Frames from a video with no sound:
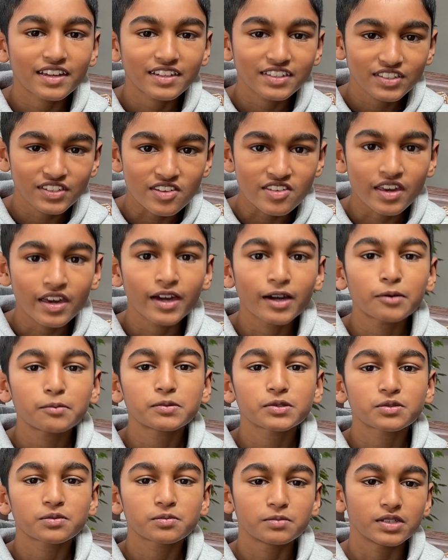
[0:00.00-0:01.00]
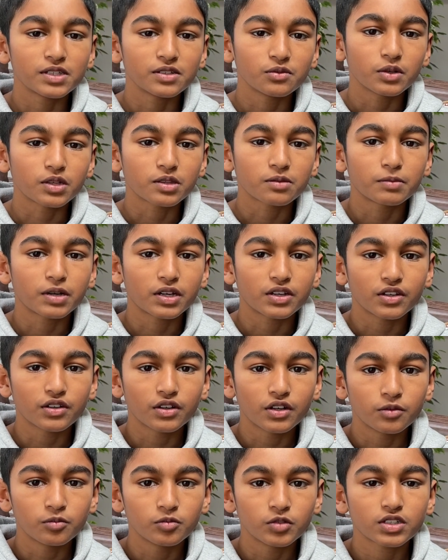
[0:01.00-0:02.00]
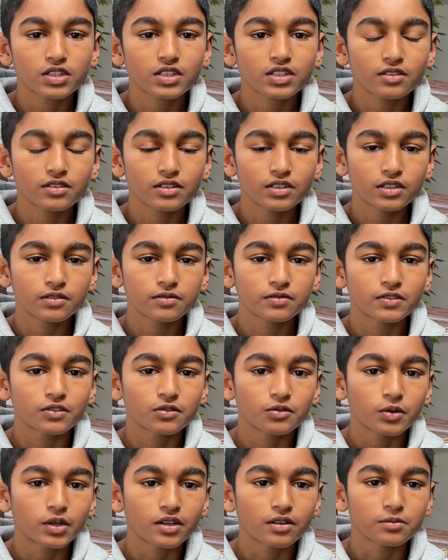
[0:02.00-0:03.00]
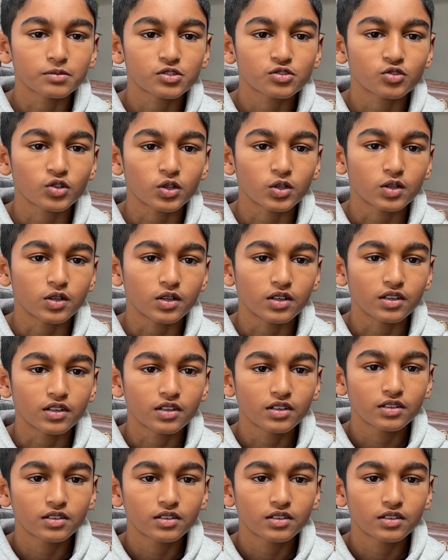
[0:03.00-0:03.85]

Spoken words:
She helps me with my homework even when I'm struggling.